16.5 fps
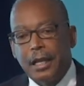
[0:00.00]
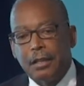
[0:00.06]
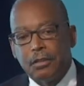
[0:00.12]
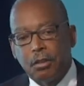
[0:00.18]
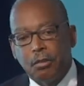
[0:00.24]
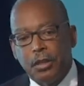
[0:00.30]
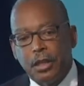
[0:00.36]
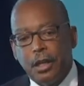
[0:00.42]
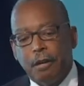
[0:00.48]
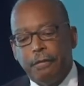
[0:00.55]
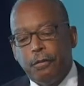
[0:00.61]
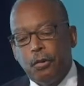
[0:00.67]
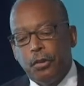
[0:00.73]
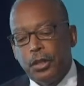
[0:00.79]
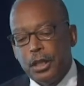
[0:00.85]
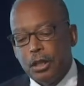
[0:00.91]
And so
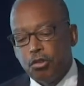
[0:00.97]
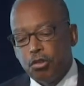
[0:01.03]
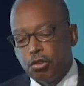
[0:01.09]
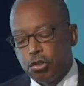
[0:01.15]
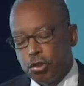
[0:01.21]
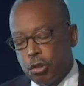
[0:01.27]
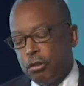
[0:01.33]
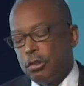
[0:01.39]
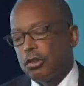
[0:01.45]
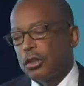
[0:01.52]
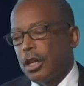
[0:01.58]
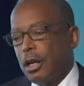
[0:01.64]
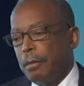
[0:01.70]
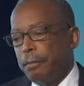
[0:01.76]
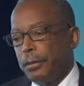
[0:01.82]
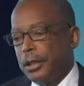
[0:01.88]
therefore the insurance
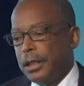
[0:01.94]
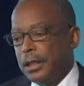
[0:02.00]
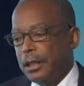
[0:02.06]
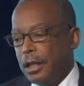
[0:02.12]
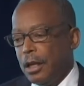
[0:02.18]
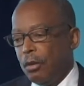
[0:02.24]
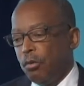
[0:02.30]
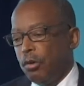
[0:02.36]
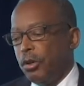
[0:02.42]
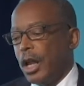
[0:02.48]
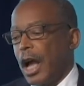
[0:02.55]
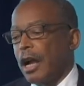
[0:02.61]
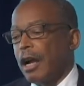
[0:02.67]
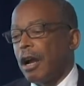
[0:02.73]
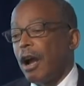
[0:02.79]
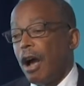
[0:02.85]
company will
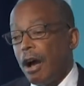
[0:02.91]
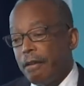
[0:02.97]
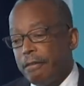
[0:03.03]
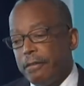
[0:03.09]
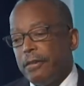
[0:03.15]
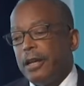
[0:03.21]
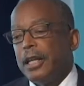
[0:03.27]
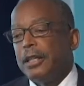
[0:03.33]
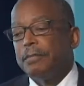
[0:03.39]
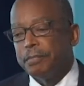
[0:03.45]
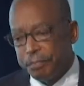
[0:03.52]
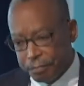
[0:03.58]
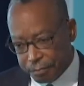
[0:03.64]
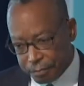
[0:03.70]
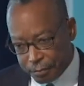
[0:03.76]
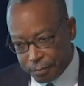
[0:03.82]
not cover it.
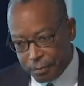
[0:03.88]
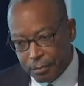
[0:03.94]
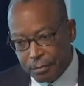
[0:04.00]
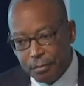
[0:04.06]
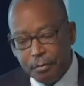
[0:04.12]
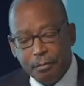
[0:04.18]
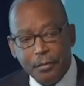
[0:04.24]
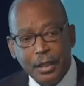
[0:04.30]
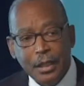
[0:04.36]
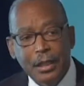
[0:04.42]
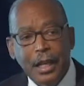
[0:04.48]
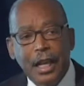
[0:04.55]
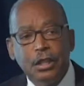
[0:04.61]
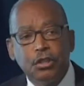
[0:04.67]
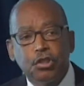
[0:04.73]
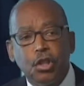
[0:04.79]

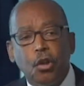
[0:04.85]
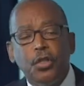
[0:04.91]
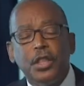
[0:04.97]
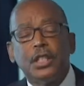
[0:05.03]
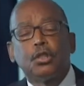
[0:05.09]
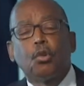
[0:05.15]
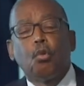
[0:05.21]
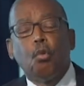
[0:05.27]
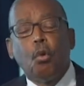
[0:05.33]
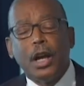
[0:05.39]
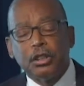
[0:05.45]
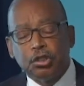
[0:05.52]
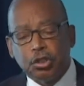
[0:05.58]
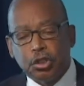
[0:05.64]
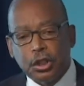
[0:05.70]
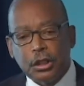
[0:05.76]
And so this
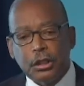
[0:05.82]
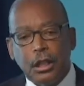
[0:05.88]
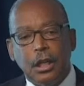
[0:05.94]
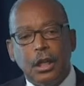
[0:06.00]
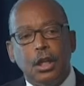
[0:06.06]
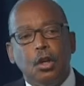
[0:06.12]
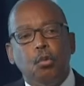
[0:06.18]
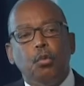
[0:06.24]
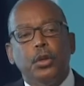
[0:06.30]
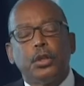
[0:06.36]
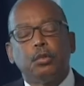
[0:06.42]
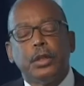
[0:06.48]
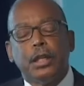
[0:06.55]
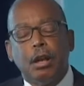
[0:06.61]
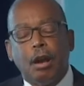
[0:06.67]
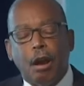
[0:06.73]
question
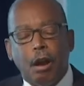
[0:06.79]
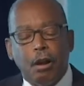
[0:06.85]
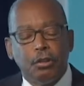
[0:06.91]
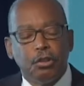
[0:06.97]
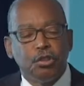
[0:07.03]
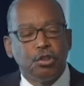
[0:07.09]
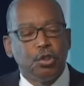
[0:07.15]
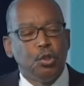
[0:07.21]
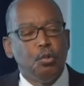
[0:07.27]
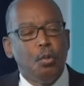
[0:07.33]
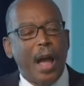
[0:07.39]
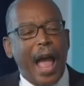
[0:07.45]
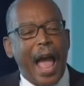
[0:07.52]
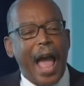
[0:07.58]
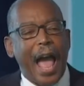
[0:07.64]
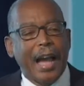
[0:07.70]
with regards to
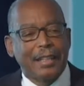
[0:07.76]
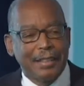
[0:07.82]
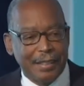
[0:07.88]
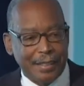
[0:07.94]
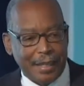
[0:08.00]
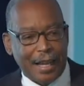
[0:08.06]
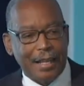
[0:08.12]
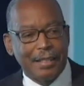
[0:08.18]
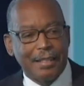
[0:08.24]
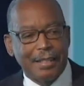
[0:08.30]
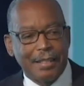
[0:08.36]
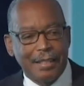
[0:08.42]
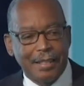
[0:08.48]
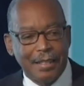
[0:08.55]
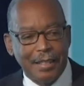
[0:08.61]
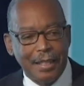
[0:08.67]

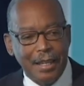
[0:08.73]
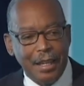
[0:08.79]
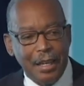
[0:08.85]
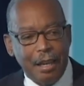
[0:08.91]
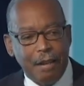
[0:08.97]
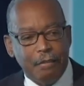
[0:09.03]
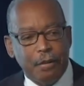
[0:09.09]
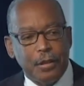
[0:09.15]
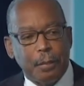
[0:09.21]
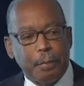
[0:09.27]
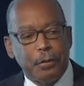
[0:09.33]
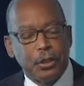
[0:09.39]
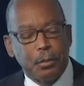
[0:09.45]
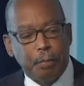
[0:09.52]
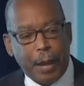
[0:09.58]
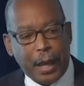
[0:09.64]
access from the
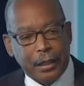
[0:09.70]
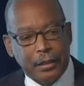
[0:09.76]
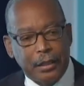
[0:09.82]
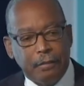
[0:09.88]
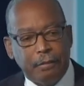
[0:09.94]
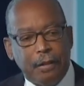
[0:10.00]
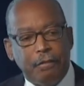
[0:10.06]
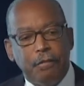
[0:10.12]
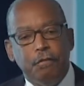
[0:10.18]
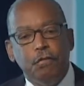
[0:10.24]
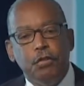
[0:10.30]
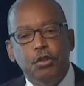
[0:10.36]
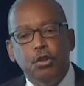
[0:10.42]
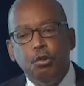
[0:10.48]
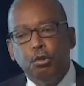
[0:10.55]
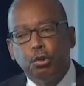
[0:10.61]
perspective of
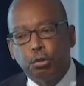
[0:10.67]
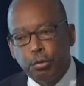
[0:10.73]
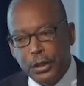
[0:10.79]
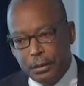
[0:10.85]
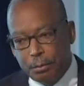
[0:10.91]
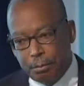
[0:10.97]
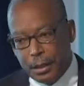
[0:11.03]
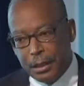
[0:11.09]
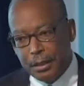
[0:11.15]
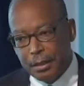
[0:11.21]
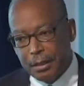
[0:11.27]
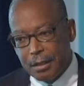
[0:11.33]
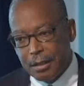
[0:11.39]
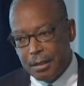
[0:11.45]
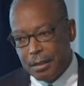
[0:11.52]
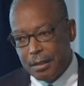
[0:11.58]
new
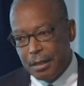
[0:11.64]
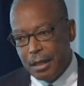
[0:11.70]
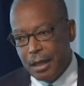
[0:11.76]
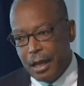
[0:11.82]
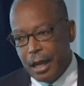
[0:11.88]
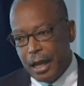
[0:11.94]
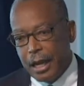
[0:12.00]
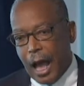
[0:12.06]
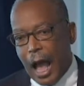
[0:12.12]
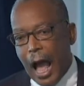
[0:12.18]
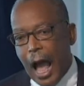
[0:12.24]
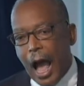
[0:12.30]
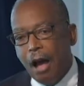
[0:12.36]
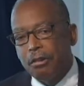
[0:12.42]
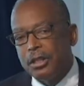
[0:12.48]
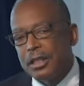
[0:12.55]
treatments and
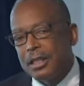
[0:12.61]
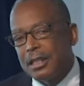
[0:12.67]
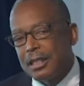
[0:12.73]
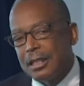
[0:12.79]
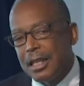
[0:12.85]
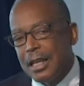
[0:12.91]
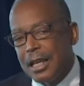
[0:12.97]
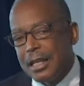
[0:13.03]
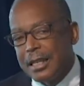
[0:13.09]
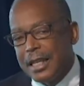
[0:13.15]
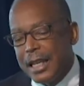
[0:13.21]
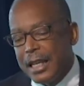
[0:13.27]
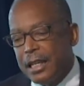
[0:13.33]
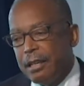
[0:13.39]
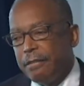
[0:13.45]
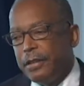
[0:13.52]
how does the
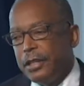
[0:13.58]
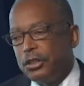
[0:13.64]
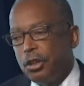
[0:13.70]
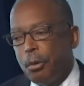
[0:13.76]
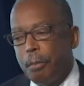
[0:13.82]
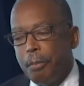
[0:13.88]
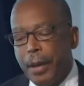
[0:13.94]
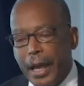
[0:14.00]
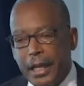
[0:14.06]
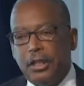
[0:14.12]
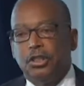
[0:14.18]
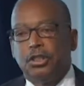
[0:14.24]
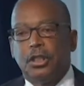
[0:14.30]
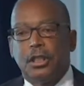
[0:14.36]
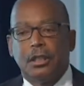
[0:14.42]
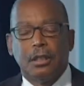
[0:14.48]
individual
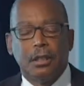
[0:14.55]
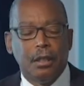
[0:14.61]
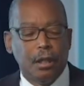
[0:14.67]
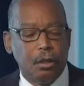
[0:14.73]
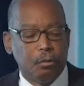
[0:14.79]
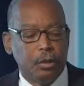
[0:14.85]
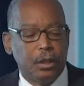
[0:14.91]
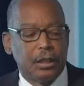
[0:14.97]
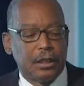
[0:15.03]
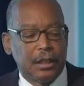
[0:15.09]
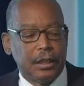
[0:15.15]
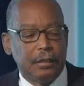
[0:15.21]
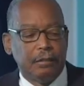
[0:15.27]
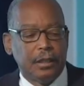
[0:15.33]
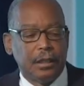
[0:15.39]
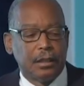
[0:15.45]
patient
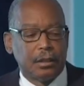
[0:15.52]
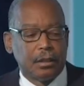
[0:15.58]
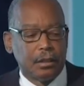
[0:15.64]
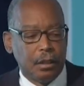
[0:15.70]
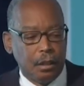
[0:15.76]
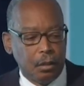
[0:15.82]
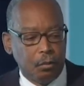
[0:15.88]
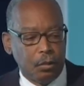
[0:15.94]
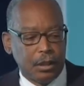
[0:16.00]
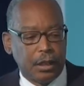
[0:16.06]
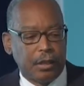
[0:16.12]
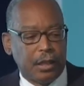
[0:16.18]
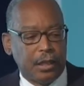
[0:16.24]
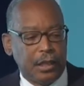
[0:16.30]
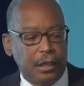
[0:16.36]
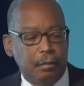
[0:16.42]
receive this was a
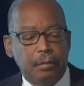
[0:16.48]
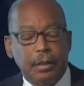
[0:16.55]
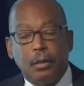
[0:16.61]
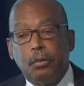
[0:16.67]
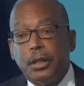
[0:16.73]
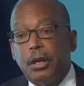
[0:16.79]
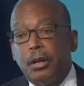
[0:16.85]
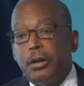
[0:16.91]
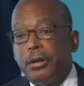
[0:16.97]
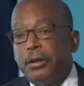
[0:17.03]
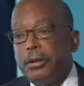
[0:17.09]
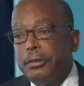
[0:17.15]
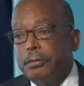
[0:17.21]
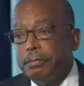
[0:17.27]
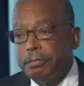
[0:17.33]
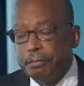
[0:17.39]
theme that we
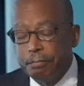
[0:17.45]
heard.